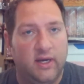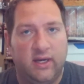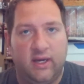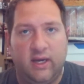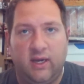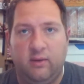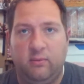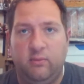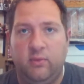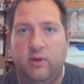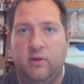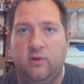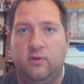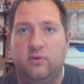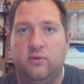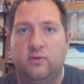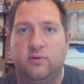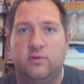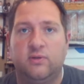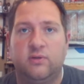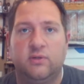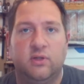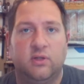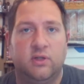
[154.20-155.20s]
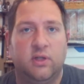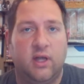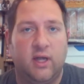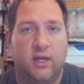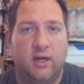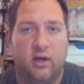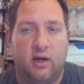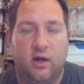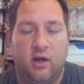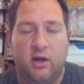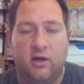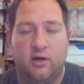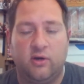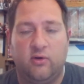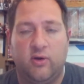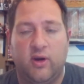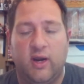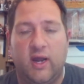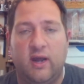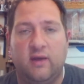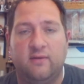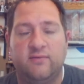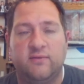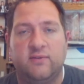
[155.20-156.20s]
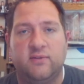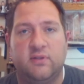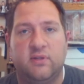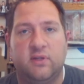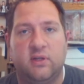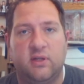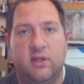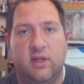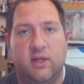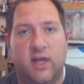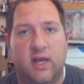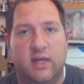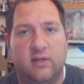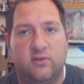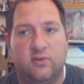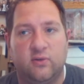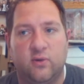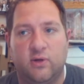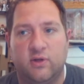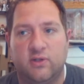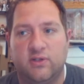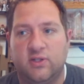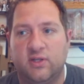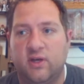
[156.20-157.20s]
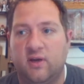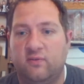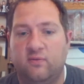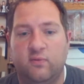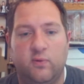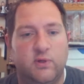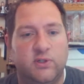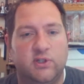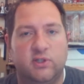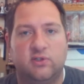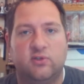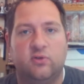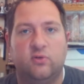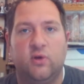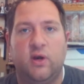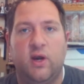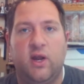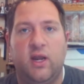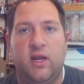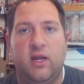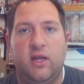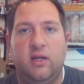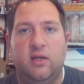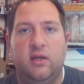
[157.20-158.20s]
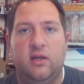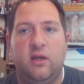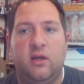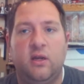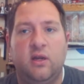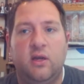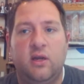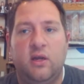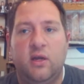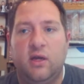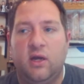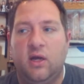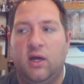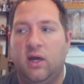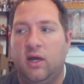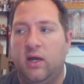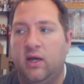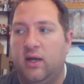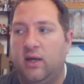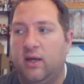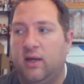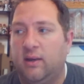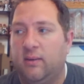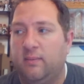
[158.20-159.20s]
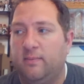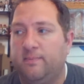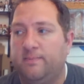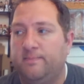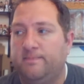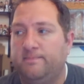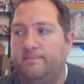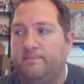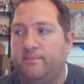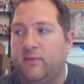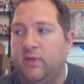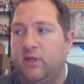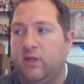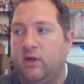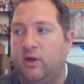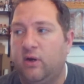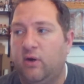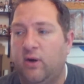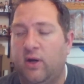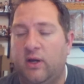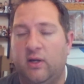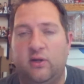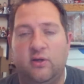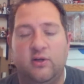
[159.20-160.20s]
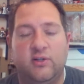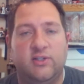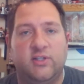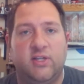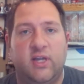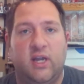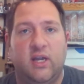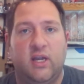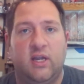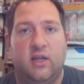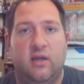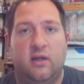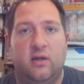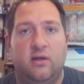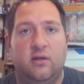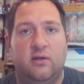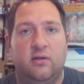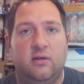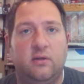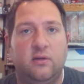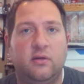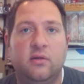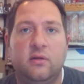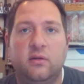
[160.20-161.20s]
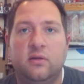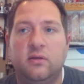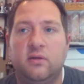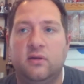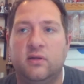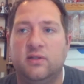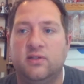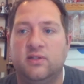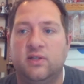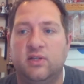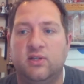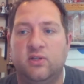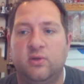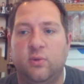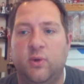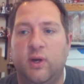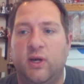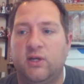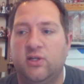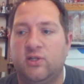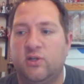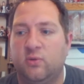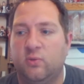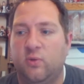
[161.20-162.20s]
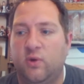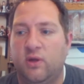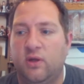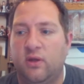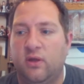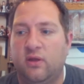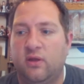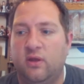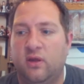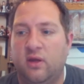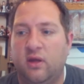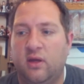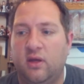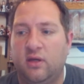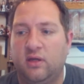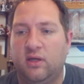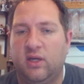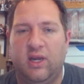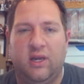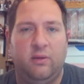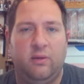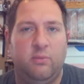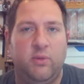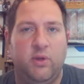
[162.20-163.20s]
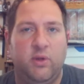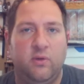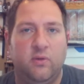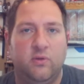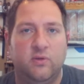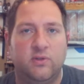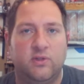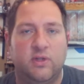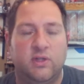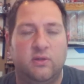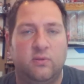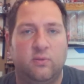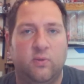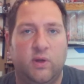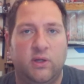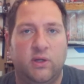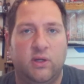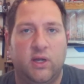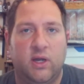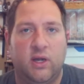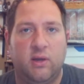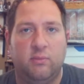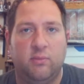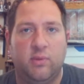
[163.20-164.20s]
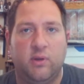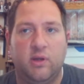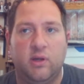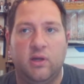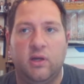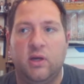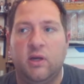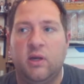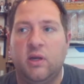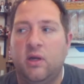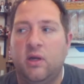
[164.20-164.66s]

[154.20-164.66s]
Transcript: game used, a lot of autographs, that sort of stuff, which is great. I understand the situation with game used and whatnot, but